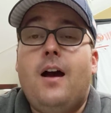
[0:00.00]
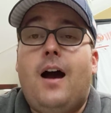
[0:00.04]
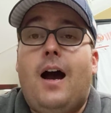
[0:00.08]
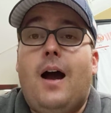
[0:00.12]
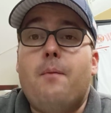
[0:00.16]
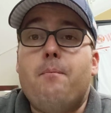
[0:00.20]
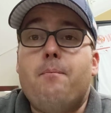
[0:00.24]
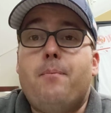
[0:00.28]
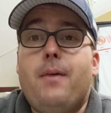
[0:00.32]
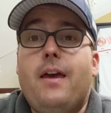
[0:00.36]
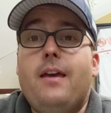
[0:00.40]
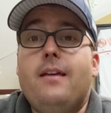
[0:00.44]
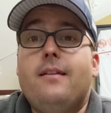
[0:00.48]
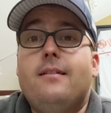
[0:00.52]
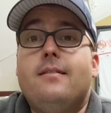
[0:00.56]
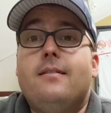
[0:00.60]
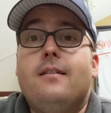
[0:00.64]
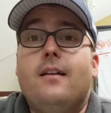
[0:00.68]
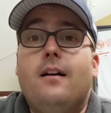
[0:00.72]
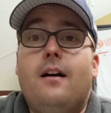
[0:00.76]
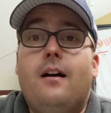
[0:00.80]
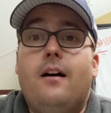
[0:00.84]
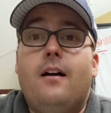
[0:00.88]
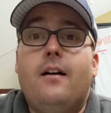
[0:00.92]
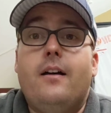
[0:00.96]
I'm based
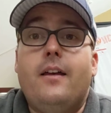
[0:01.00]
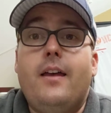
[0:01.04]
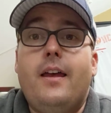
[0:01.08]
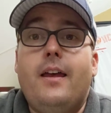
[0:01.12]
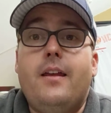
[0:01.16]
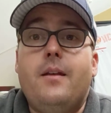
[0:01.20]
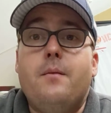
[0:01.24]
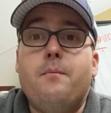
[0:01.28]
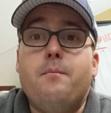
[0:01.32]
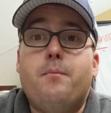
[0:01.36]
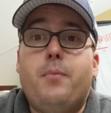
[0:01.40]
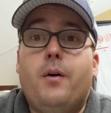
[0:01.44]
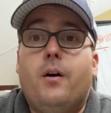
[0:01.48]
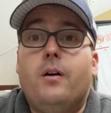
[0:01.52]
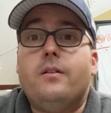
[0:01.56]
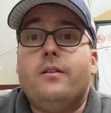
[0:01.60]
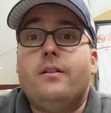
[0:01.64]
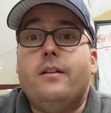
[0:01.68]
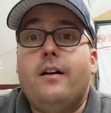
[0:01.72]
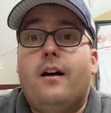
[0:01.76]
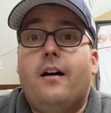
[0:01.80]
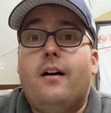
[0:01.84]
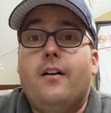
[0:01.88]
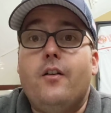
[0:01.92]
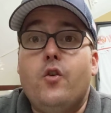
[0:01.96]

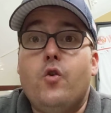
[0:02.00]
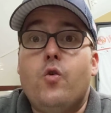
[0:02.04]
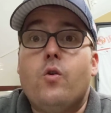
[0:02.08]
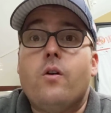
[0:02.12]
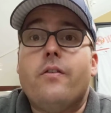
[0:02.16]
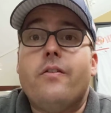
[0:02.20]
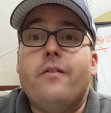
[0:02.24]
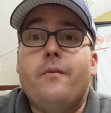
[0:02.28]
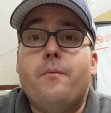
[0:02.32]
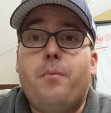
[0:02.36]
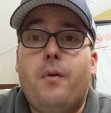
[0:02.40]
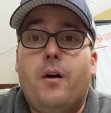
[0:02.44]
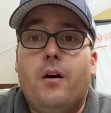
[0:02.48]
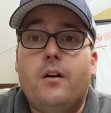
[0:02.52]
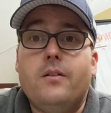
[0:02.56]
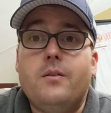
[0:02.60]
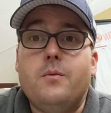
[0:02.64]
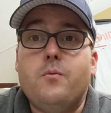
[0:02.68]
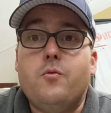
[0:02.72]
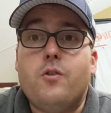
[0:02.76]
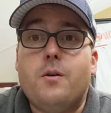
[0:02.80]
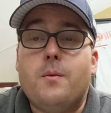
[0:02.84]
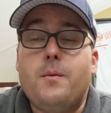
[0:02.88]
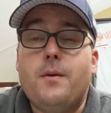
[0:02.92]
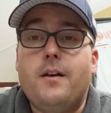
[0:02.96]
north of
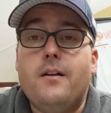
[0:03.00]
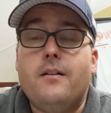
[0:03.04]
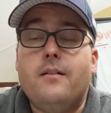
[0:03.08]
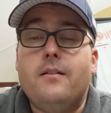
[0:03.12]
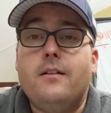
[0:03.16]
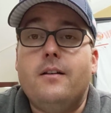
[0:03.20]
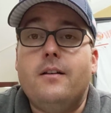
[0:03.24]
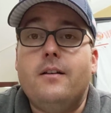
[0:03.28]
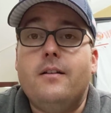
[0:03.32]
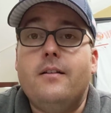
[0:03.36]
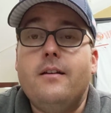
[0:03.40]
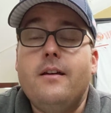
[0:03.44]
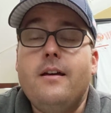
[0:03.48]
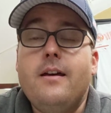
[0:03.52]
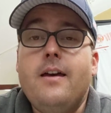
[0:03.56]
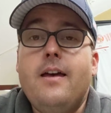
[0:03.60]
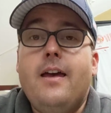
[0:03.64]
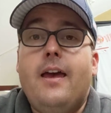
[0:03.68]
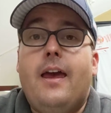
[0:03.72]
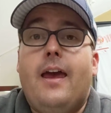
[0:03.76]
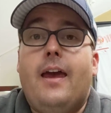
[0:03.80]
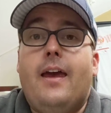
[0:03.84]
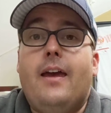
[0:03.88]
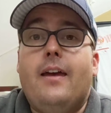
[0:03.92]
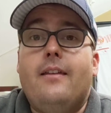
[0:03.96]
Baltimore, Maryland,
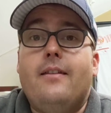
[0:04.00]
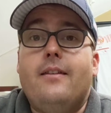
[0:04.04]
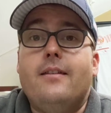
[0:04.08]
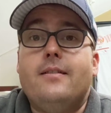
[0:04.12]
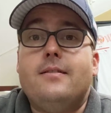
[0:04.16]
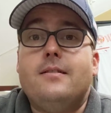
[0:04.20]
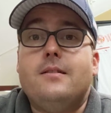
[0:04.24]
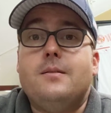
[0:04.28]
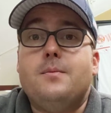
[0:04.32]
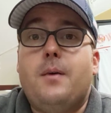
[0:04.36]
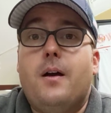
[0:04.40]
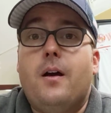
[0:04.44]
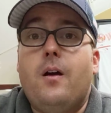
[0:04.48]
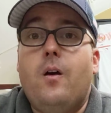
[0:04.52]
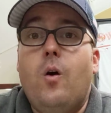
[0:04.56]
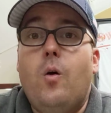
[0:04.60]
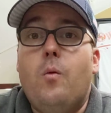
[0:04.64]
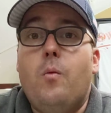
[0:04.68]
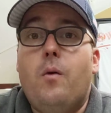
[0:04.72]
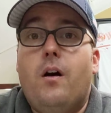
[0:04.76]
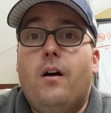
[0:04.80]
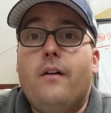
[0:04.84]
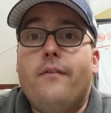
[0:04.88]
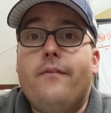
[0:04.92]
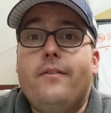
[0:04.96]
and this is my
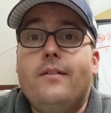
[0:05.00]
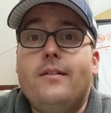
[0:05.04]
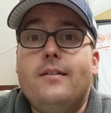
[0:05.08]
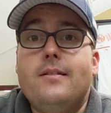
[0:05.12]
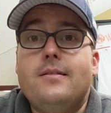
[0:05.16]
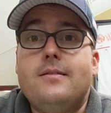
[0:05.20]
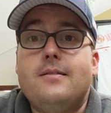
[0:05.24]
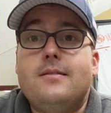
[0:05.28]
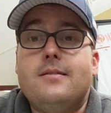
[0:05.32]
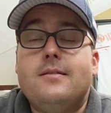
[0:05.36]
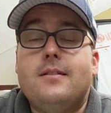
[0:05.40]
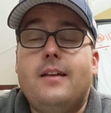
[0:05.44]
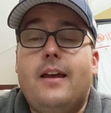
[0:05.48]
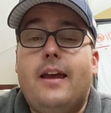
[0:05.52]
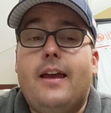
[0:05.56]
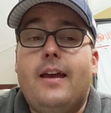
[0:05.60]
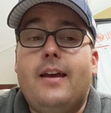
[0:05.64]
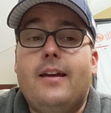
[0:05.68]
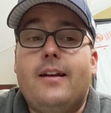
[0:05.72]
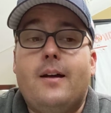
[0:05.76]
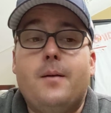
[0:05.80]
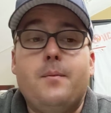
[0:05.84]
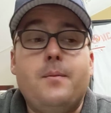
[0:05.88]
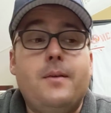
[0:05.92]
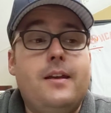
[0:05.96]
home office,
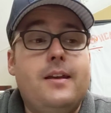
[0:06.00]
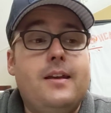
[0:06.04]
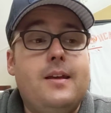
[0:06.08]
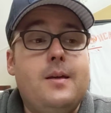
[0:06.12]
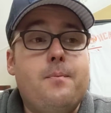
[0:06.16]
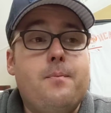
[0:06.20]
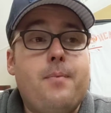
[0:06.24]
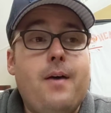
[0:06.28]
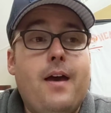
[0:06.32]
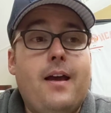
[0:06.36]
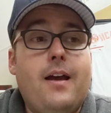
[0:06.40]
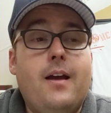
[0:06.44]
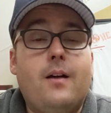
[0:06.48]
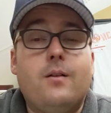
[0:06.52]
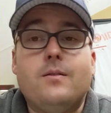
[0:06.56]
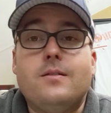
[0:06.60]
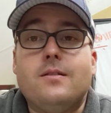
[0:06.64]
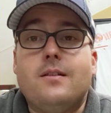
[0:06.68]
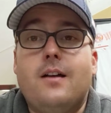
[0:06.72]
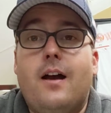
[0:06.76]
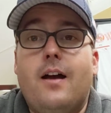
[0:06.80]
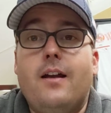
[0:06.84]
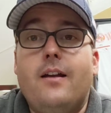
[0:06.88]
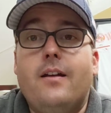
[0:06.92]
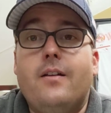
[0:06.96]
and I'm going to get back
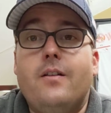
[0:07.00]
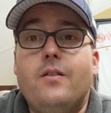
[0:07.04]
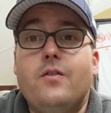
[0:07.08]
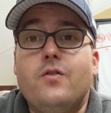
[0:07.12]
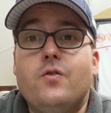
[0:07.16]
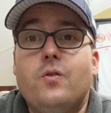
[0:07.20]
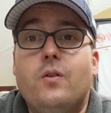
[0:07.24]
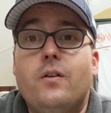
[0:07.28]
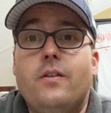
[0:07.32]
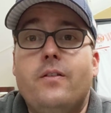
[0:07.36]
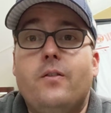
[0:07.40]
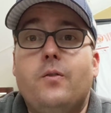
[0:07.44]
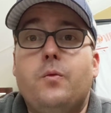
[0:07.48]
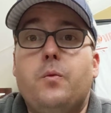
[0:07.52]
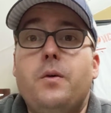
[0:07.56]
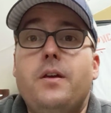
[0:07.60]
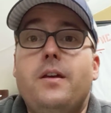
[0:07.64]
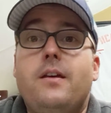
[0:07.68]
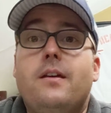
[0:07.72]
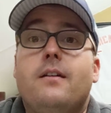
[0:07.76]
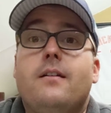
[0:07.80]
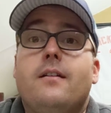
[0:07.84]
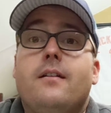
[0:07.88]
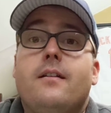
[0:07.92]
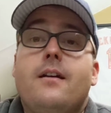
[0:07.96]
outside and enjoy this
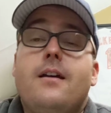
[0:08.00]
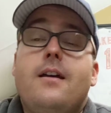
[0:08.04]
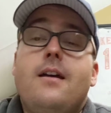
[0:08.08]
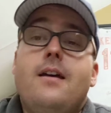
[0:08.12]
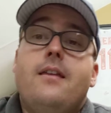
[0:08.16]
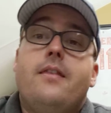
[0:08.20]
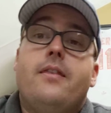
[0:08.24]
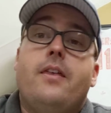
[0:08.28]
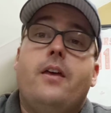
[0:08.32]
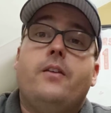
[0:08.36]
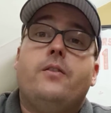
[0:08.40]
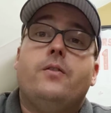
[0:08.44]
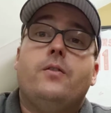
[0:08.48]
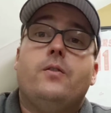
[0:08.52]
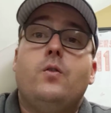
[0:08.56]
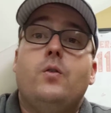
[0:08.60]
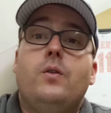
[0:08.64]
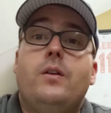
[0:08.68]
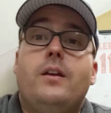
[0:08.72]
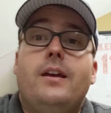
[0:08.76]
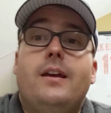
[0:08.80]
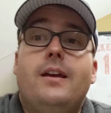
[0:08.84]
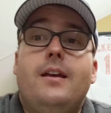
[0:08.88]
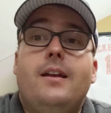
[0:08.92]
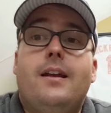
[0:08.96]
weekend. Thanks for
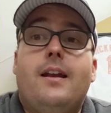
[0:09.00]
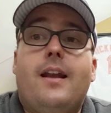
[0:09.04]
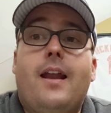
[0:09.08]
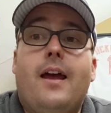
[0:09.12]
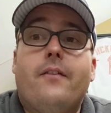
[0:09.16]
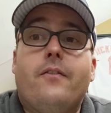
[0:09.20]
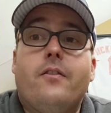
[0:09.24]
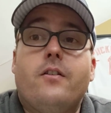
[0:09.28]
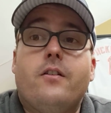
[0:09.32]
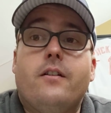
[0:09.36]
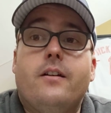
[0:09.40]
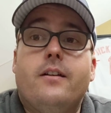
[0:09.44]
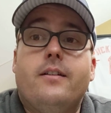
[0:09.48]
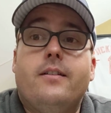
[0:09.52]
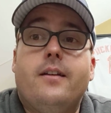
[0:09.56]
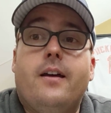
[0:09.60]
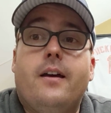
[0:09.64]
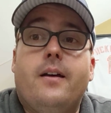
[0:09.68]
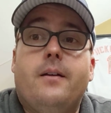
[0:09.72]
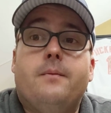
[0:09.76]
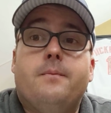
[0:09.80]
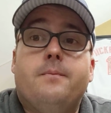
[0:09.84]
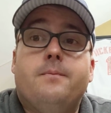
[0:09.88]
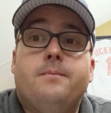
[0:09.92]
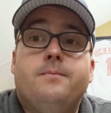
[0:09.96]
tuning in, and have a great
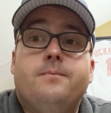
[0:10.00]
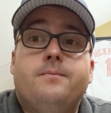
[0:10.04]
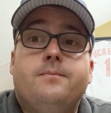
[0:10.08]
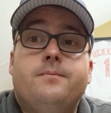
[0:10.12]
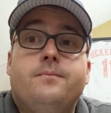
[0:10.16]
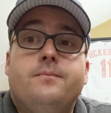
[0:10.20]
day.